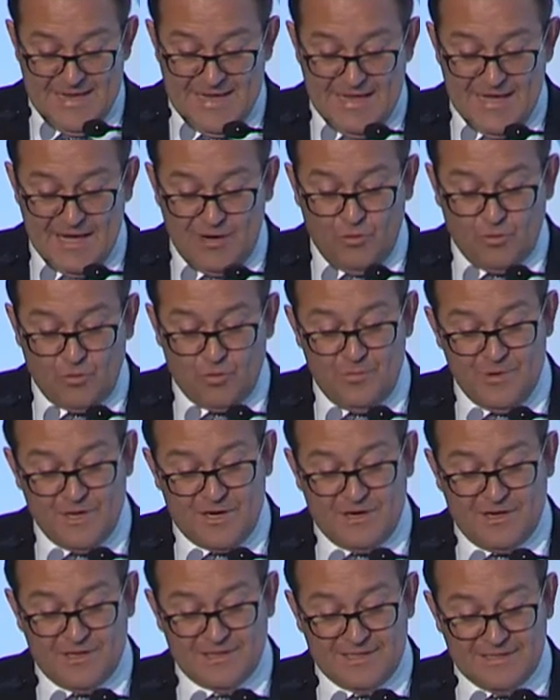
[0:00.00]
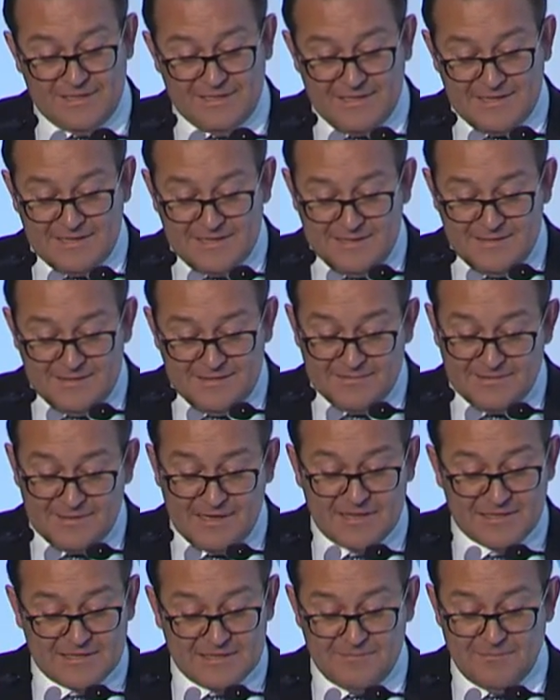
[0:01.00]
ekonomik
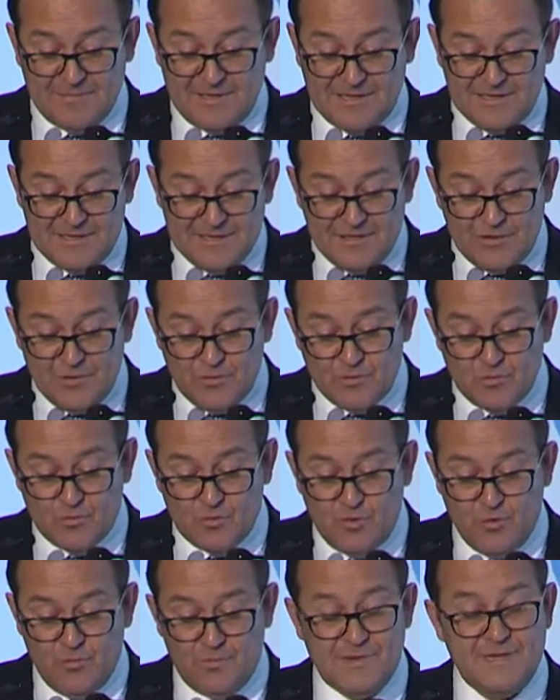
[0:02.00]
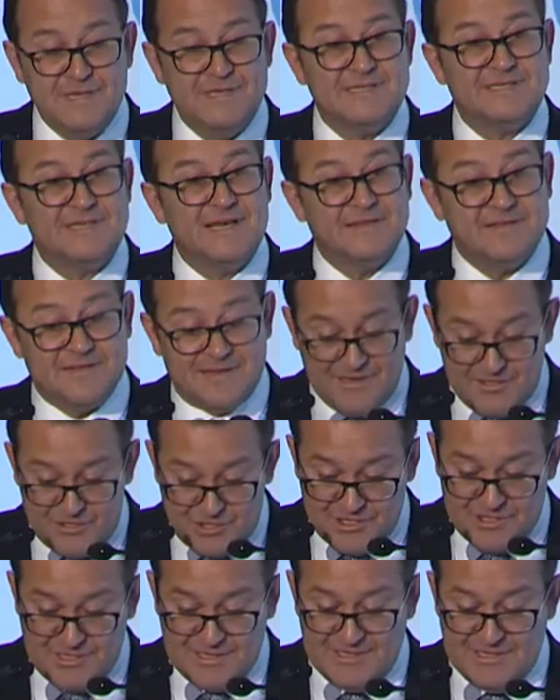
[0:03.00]
kalkınmanın tüm insanlar
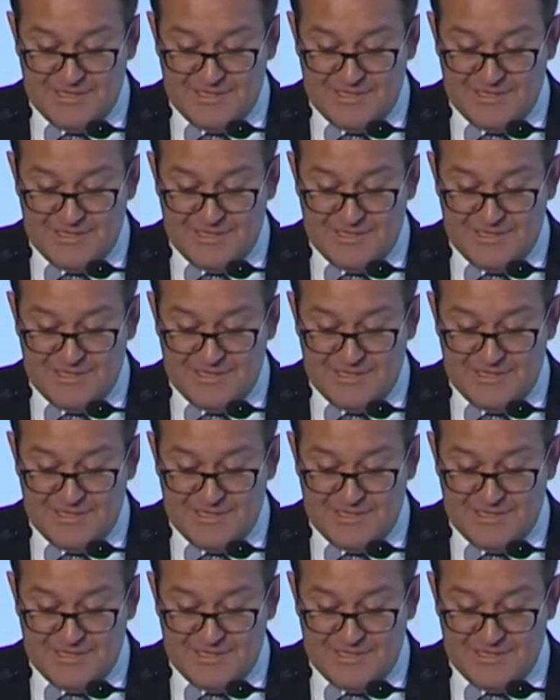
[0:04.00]
için